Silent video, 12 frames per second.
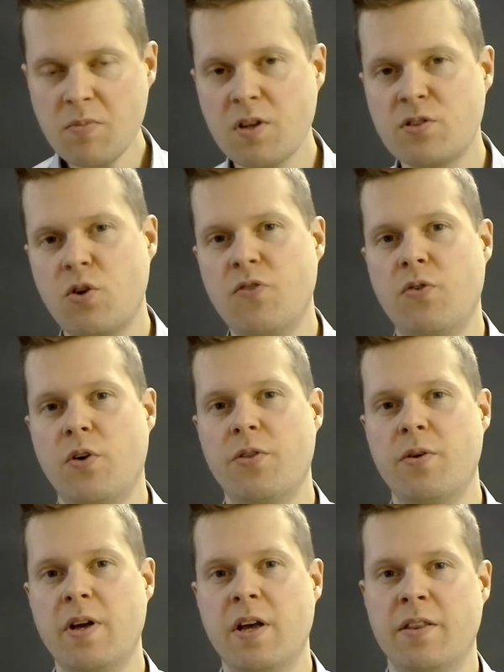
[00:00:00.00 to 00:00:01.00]
so forth,
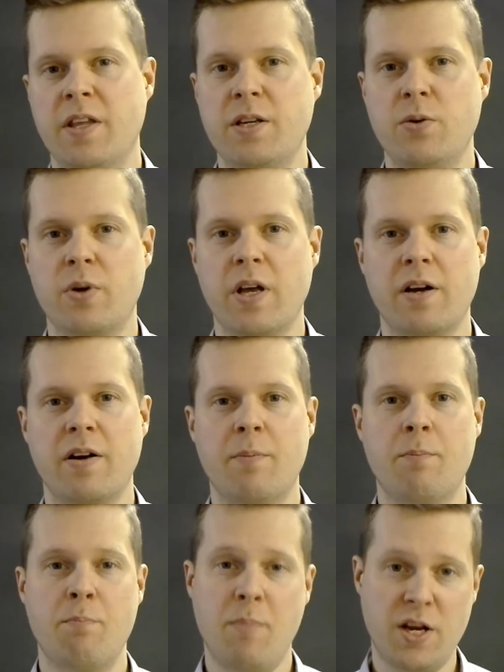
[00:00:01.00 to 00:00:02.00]
then you can
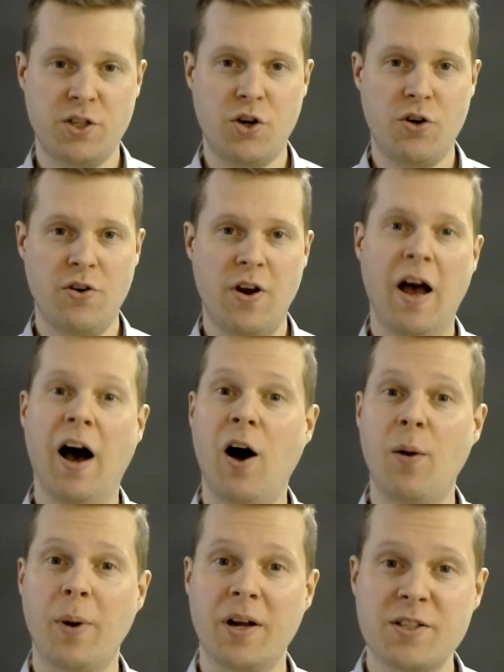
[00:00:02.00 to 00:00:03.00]
measure how
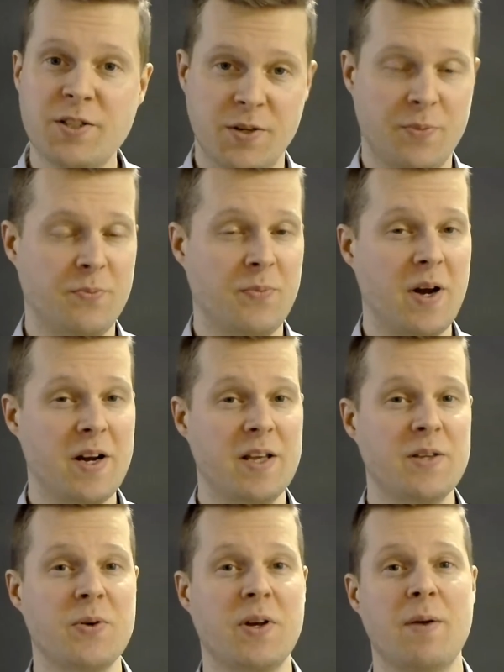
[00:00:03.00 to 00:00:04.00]
much money
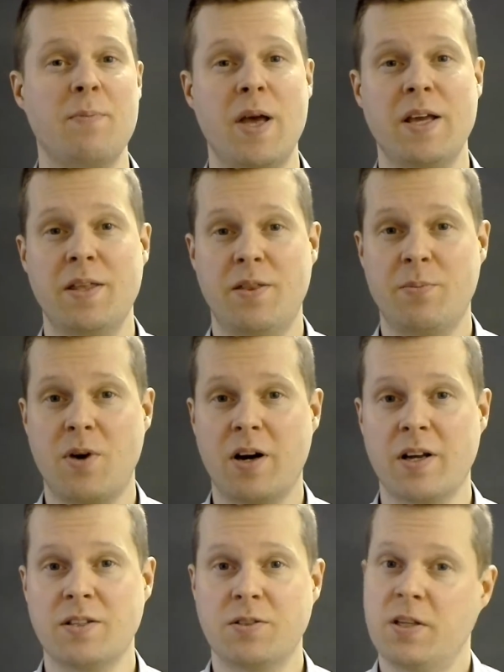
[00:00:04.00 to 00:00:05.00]
you can make in the
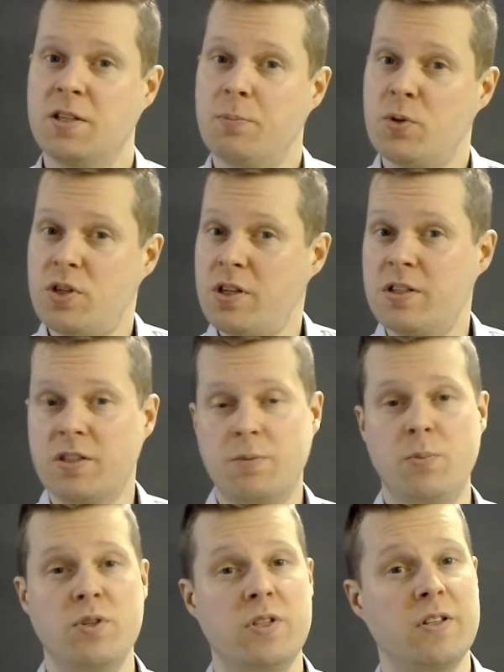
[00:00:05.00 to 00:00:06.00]
market in
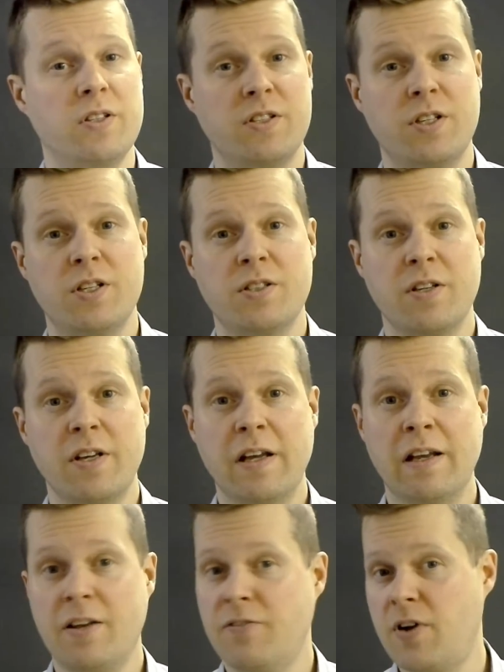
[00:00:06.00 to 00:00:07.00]
percentages,
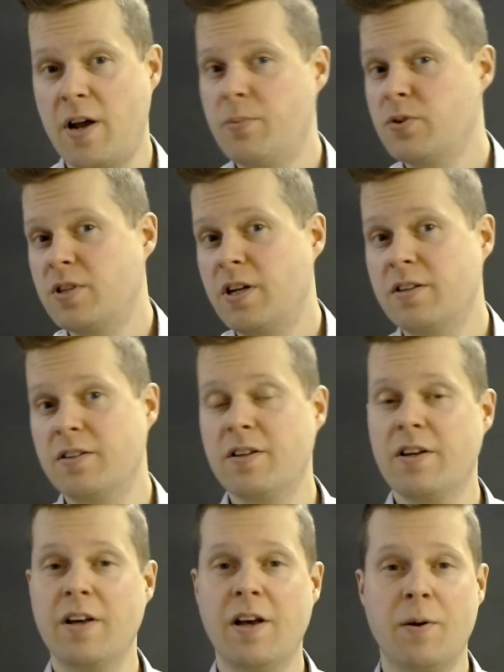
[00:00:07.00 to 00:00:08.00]
like 5%
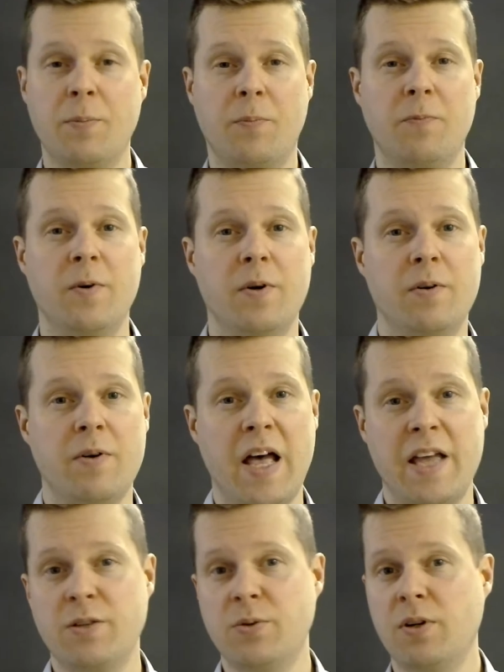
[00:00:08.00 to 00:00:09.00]

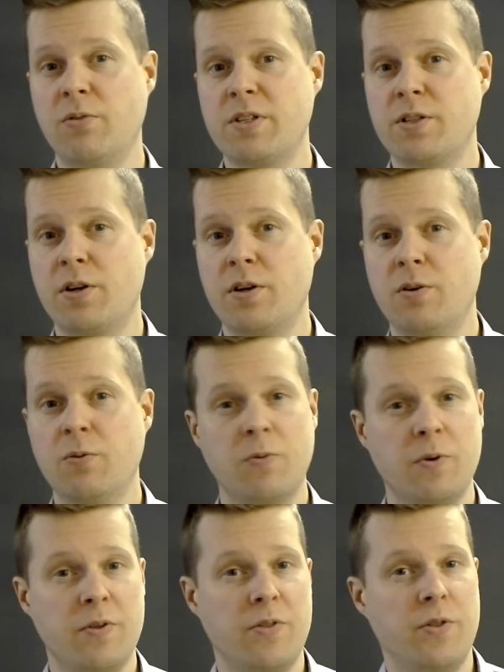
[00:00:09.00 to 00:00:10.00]
annual
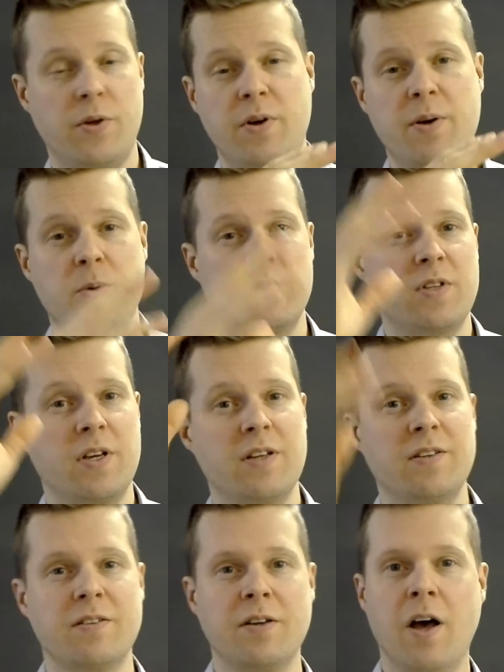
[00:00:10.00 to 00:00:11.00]
return,
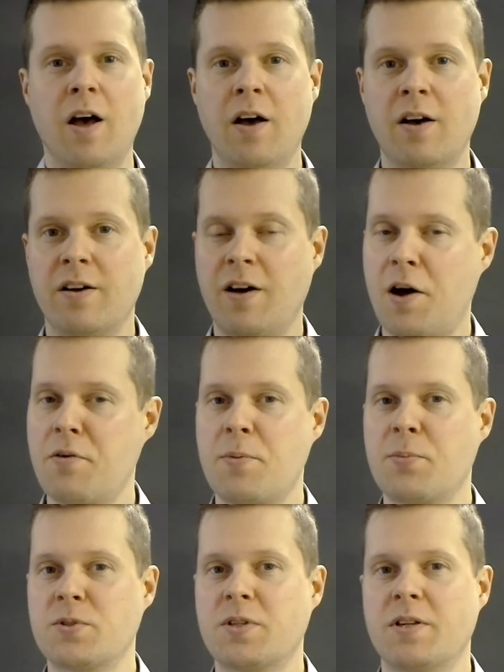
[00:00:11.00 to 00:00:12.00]
30%,
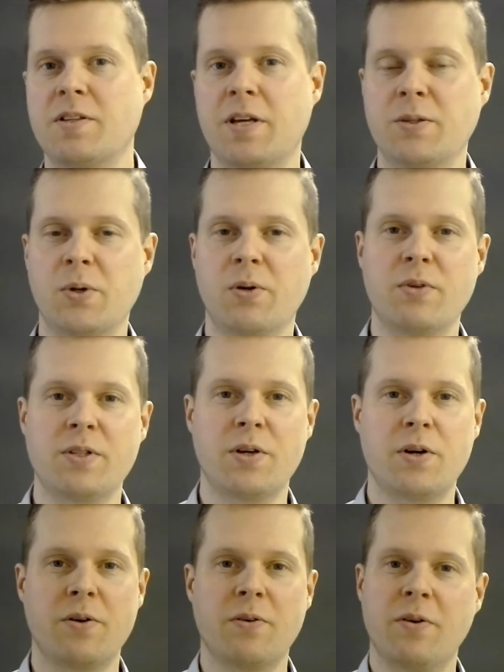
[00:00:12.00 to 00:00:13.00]
100% annual
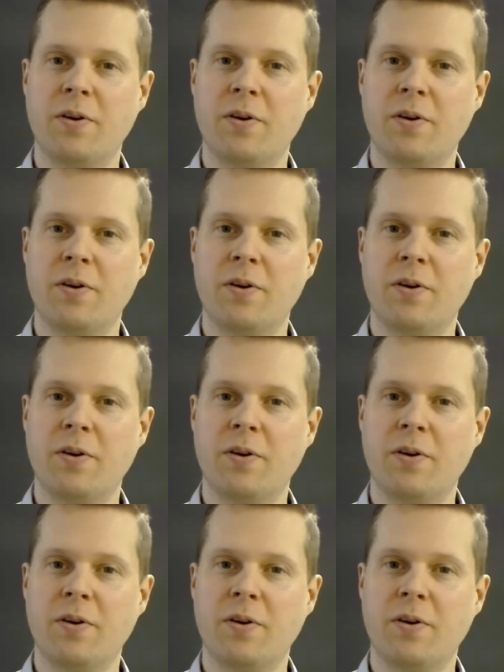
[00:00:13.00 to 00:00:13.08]
return.